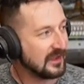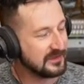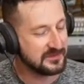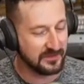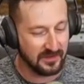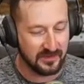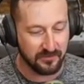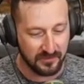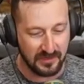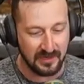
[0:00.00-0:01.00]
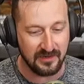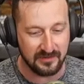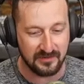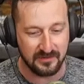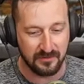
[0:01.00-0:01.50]
And so they
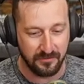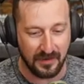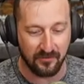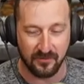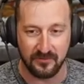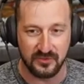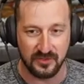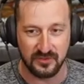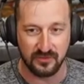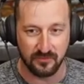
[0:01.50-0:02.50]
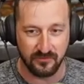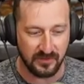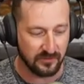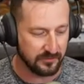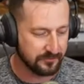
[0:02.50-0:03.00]
created the power of judicial
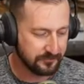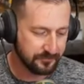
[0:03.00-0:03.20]
review.